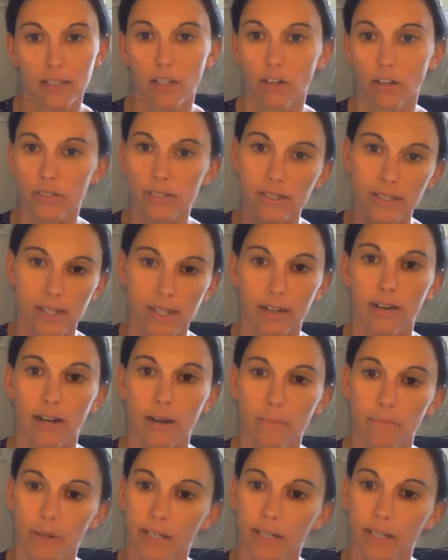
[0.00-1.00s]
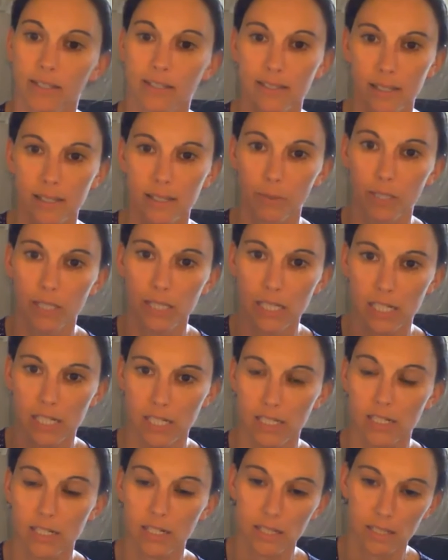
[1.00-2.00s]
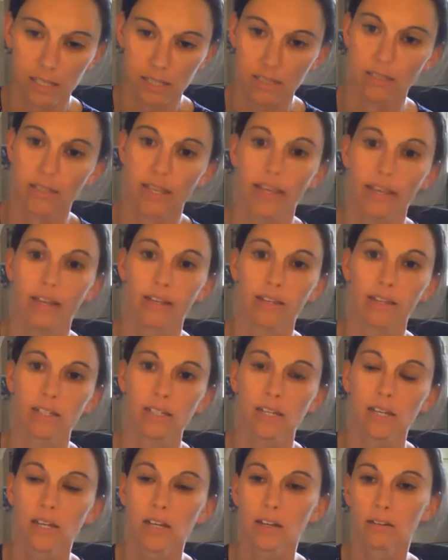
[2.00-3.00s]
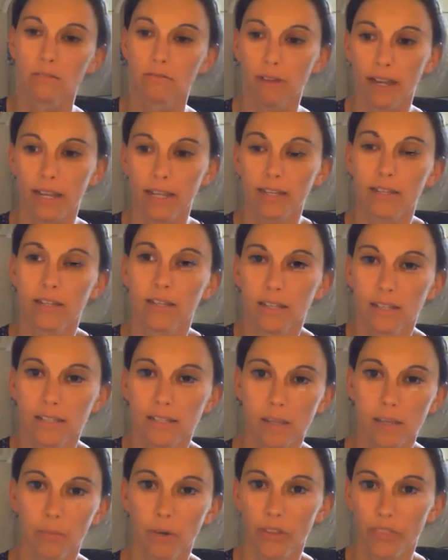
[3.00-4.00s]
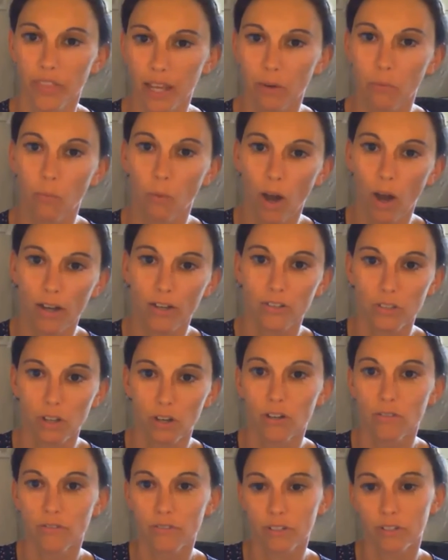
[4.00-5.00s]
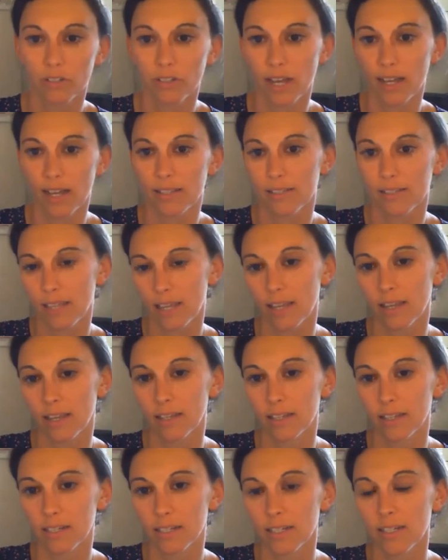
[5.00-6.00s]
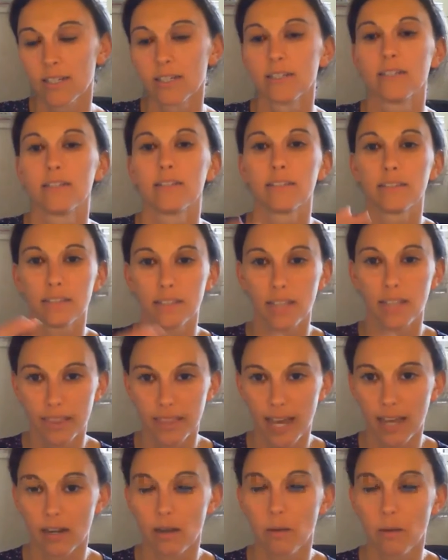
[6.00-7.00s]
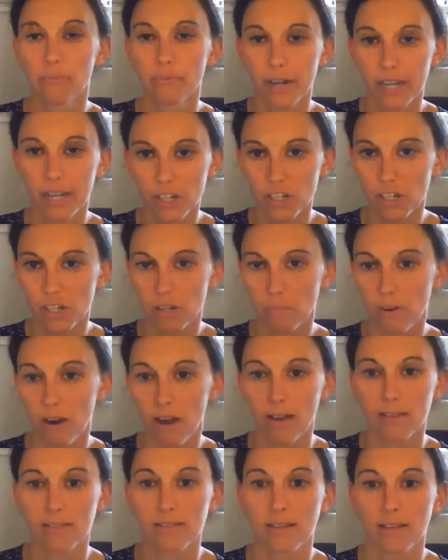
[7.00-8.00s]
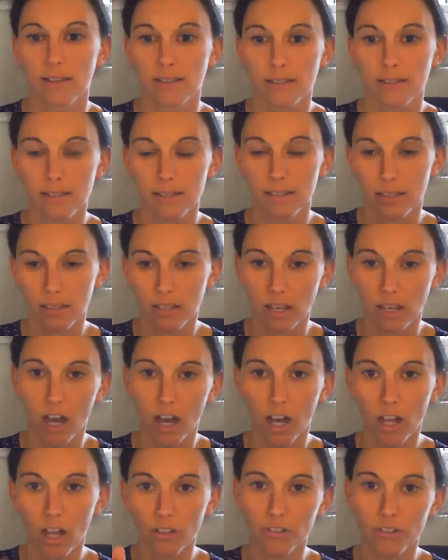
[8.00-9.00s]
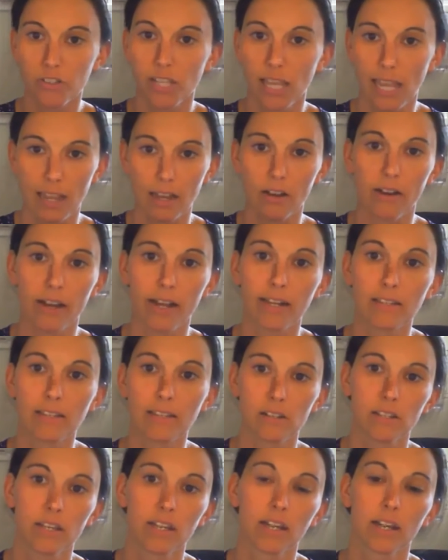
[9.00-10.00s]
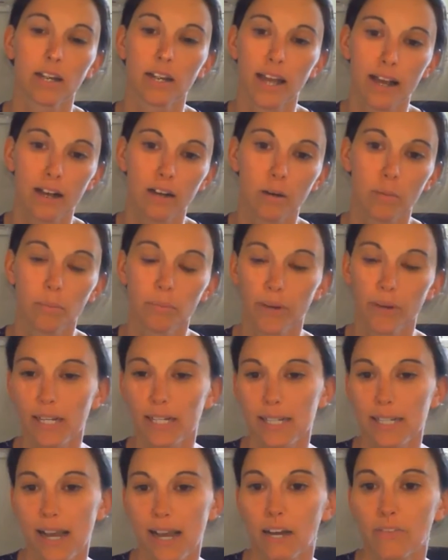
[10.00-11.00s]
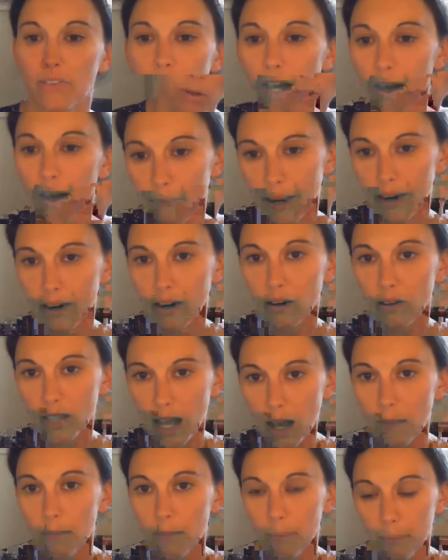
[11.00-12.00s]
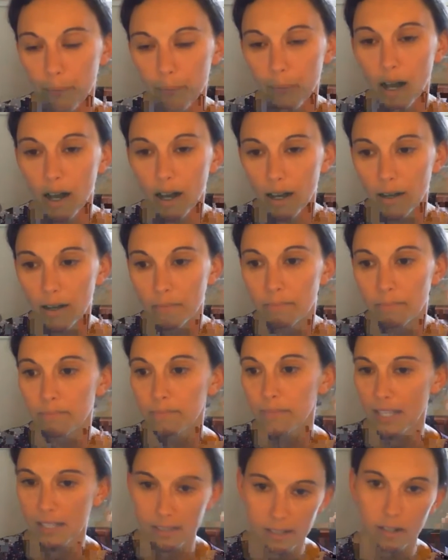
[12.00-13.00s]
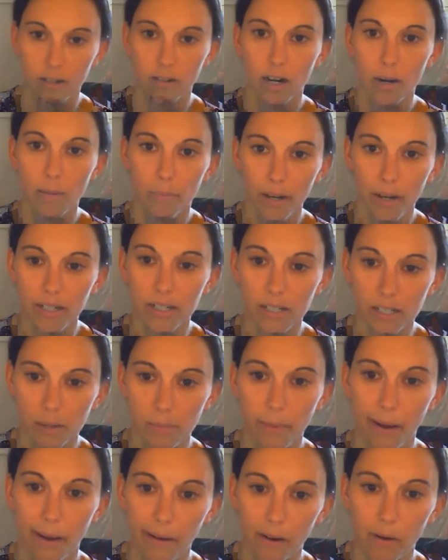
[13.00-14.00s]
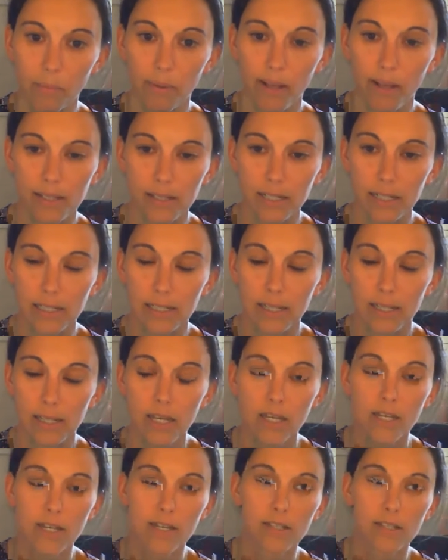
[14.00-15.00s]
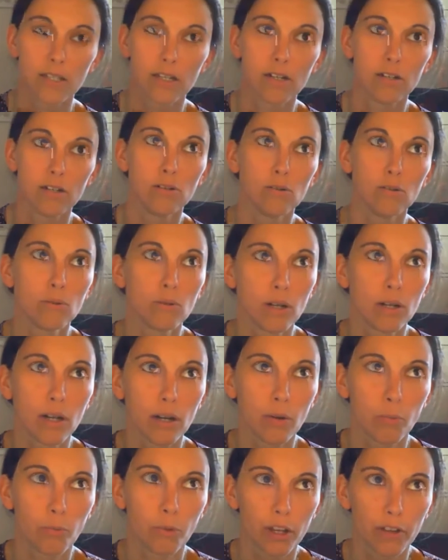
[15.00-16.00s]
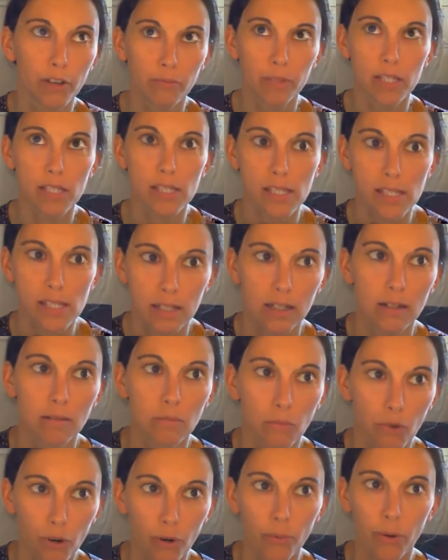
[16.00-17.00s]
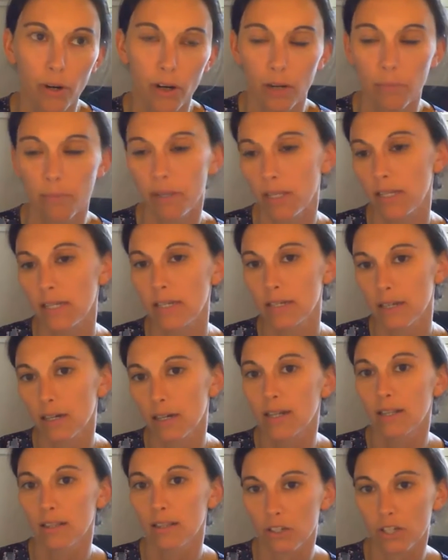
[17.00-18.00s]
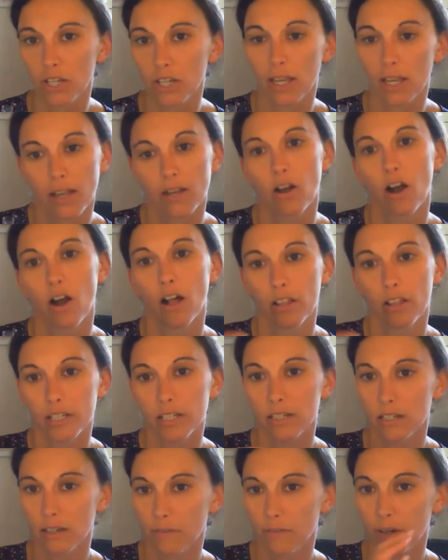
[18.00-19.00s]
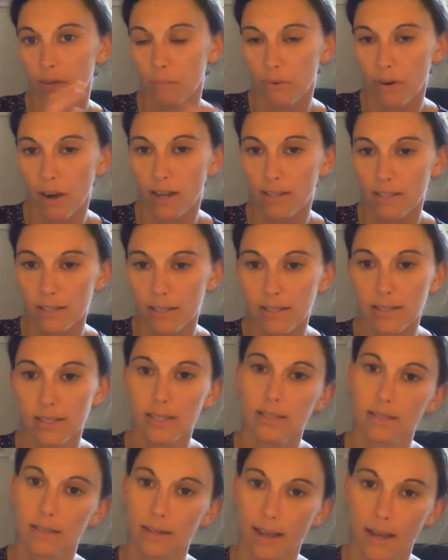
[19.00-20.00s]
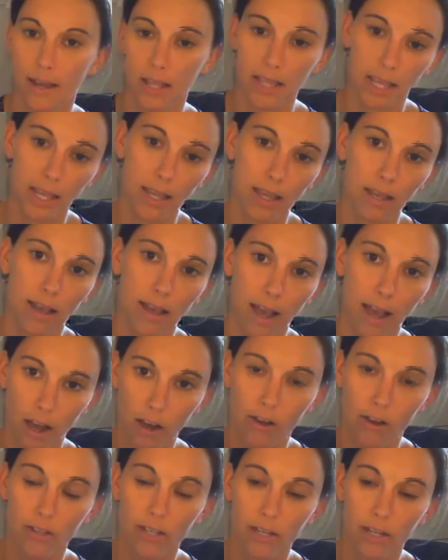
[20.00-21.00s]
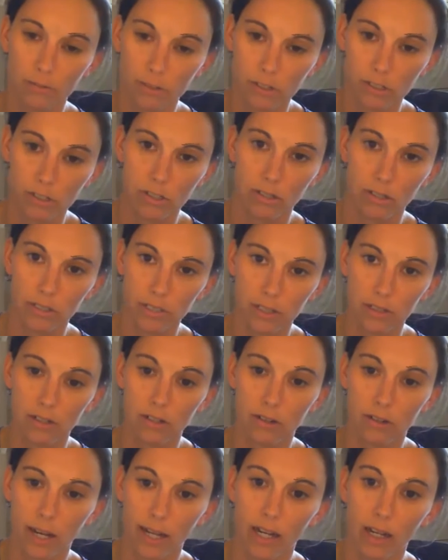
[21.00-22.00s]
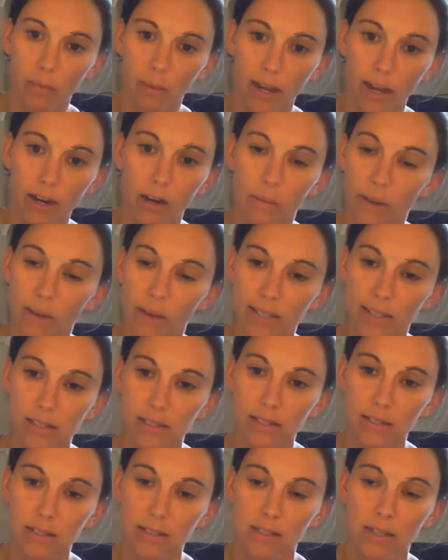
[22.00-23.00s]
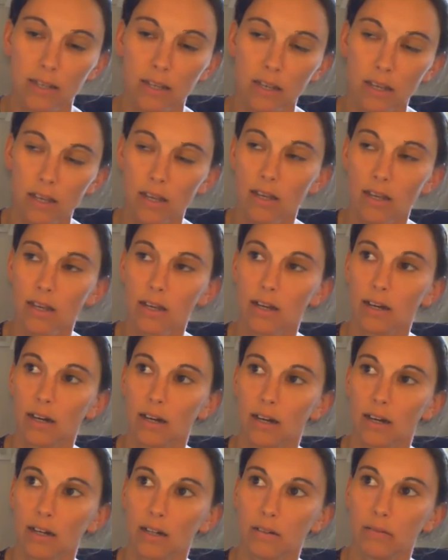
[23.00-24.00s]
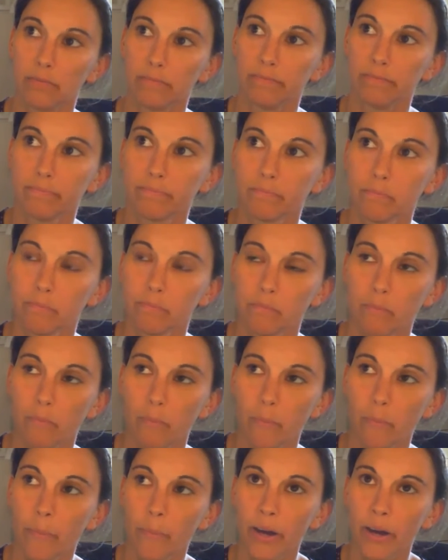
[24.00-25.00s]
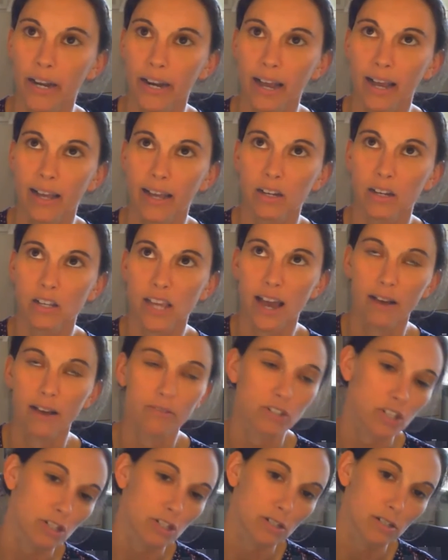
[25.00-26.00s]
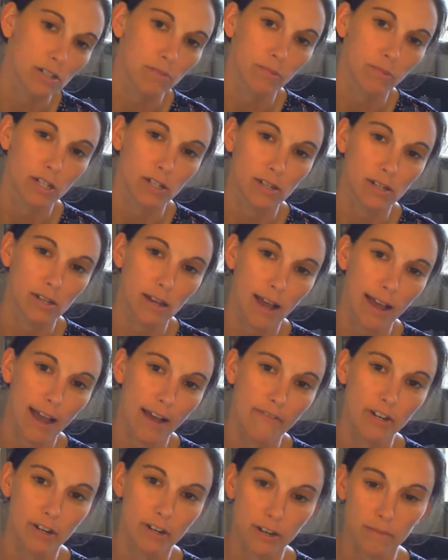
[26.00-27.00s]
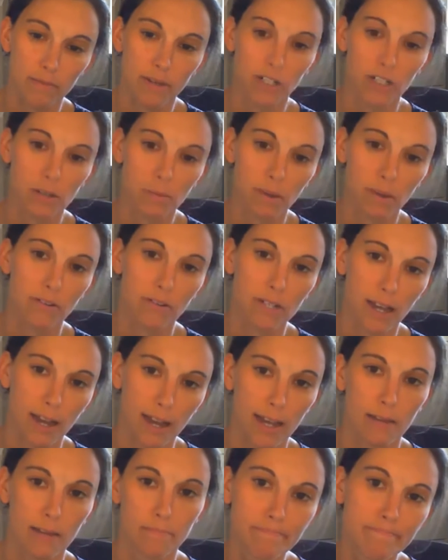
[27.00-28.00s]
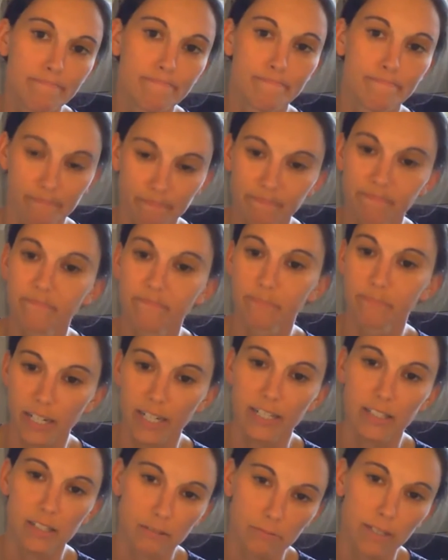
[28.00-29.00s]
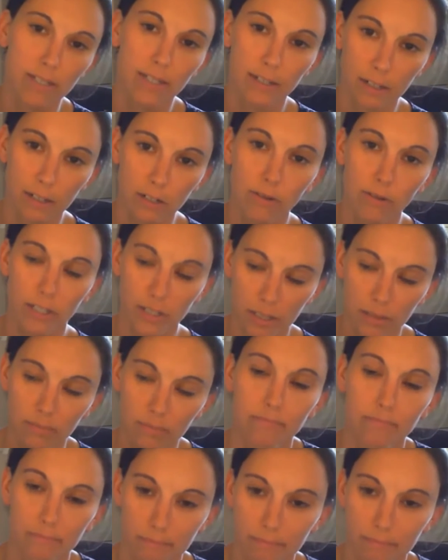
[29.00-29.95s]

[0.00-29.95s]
you know the cigarette butt that someone sticks into the sand, right? Someone then walks over that sand, then that abrasion process uh, all those same grains are then going to help break down that micro that um, that cigarette butt into microplastics. So we've been seeing more work being done at looking at all these different processes and how they how they result in creating microplastics. Um, but I yeah we just we just I haven't heard much about time, but it's a really good question.